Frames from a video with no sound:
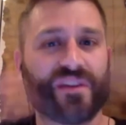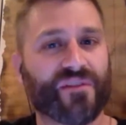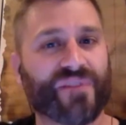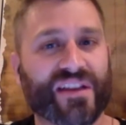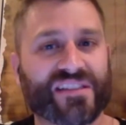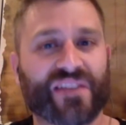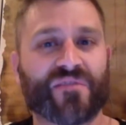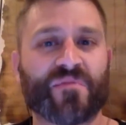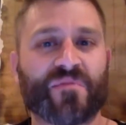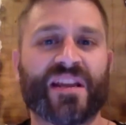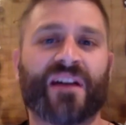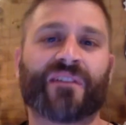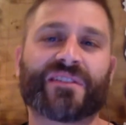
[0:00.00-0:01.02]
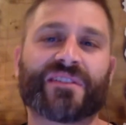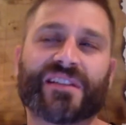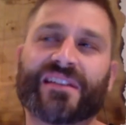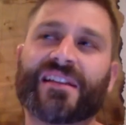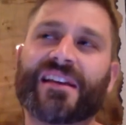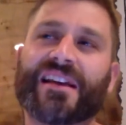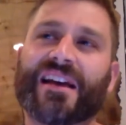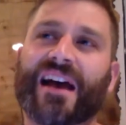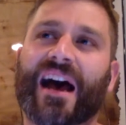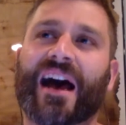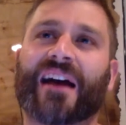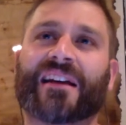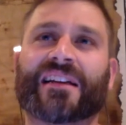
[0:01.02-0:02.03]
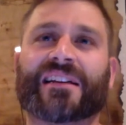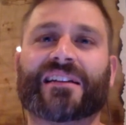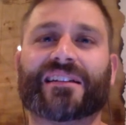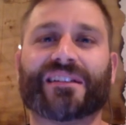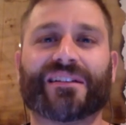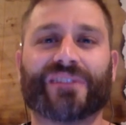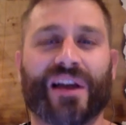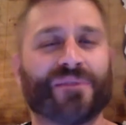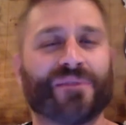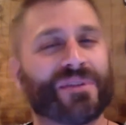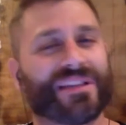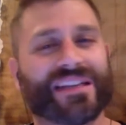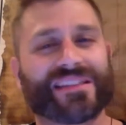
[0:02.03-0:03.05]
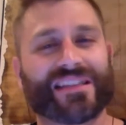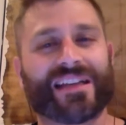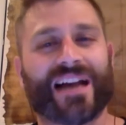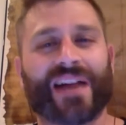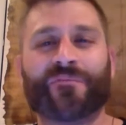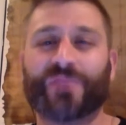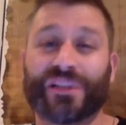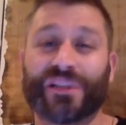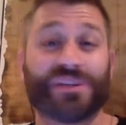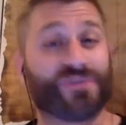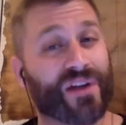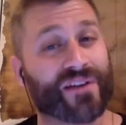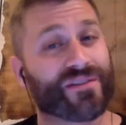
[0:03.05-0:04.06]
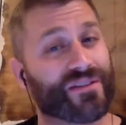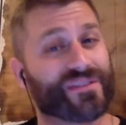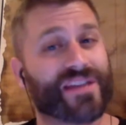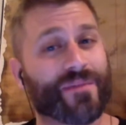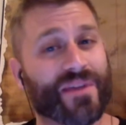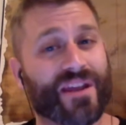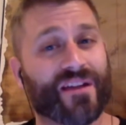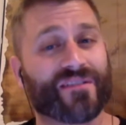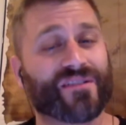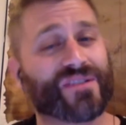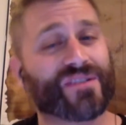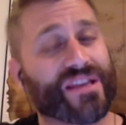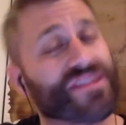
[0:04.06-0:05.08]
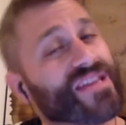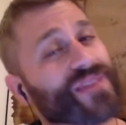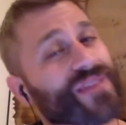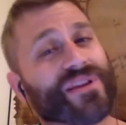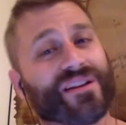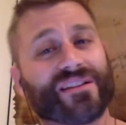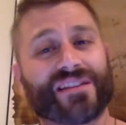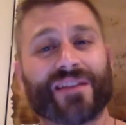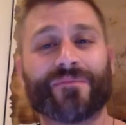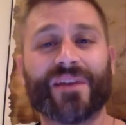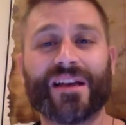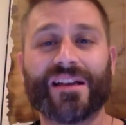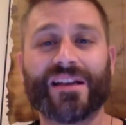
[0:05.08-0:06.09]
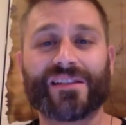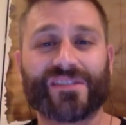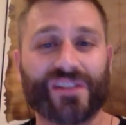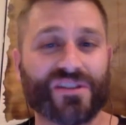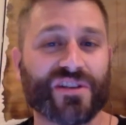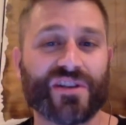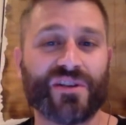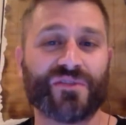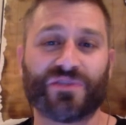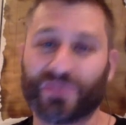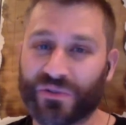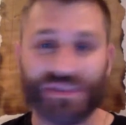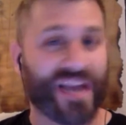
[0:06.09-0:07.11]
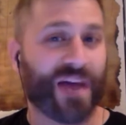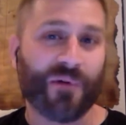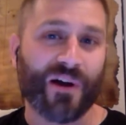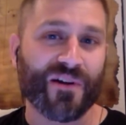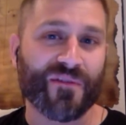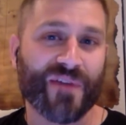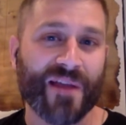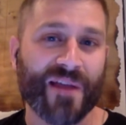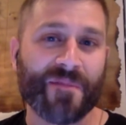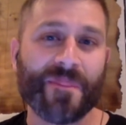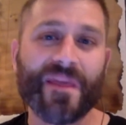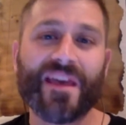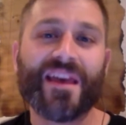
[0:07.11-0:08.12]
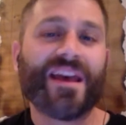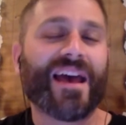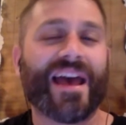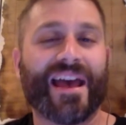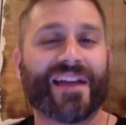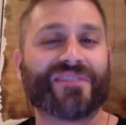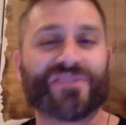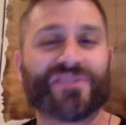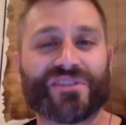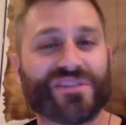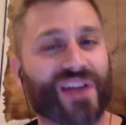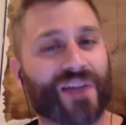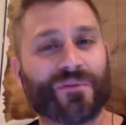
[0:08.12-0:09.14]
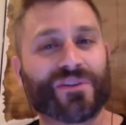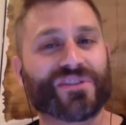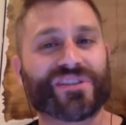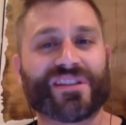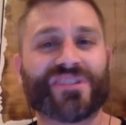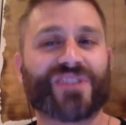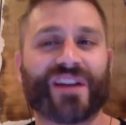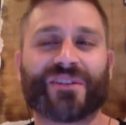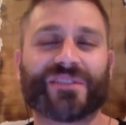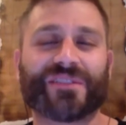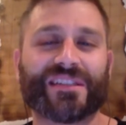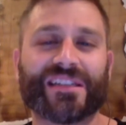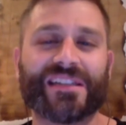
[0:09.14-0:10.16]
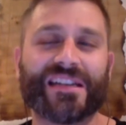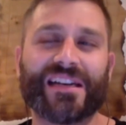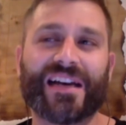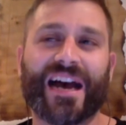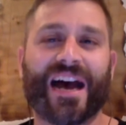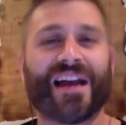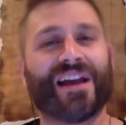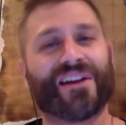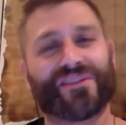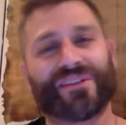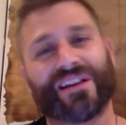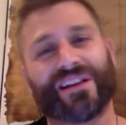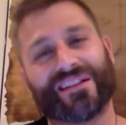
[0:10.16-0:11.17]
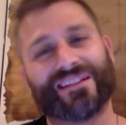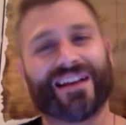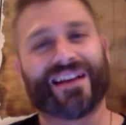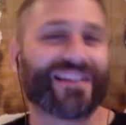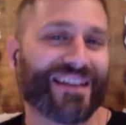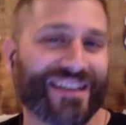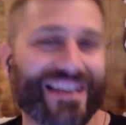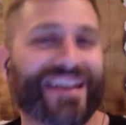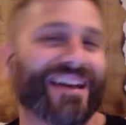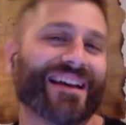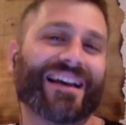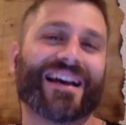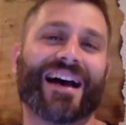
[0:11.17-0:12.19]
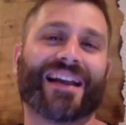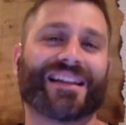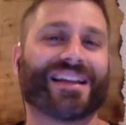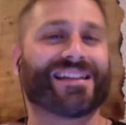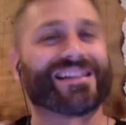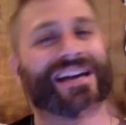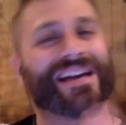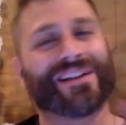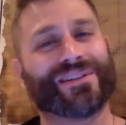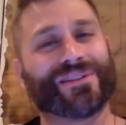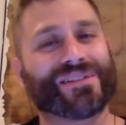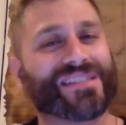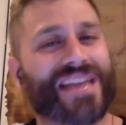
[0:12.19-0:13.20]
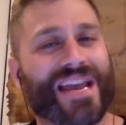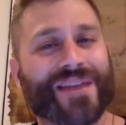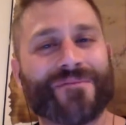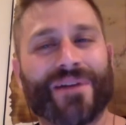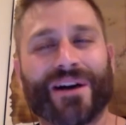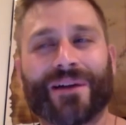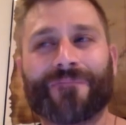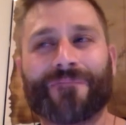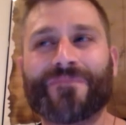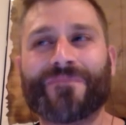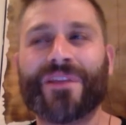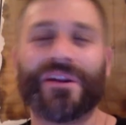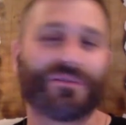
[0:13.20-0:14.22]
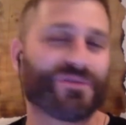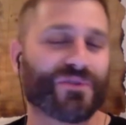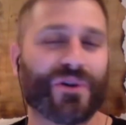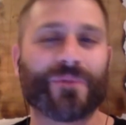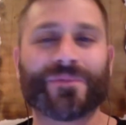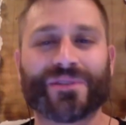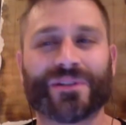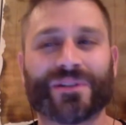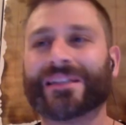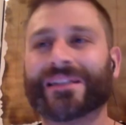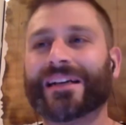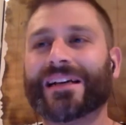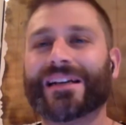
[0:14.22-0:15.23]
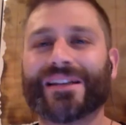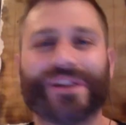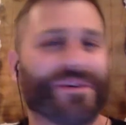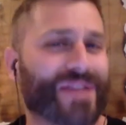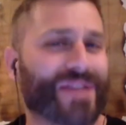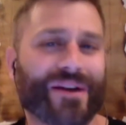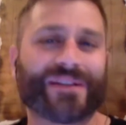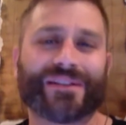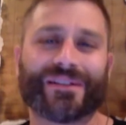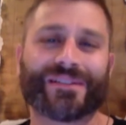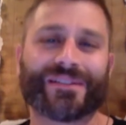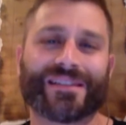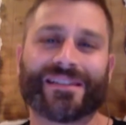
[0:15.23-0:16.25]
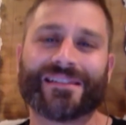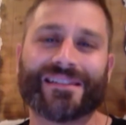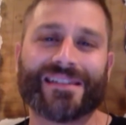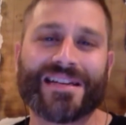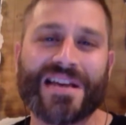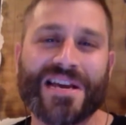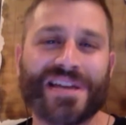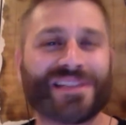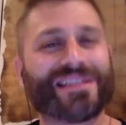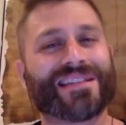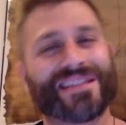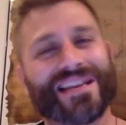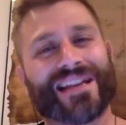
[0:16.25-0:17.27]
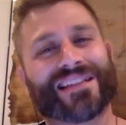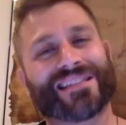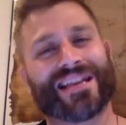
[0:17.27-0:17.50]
affects everybody else and i i realize like i'm really drawn to those type of characters i think because i'm such a huge luke skywalker fan and yeah. just star wars just in general and I, uh, I i like yeah i like a lot of those same um you know tropes or you know characters and it's, it's again I it's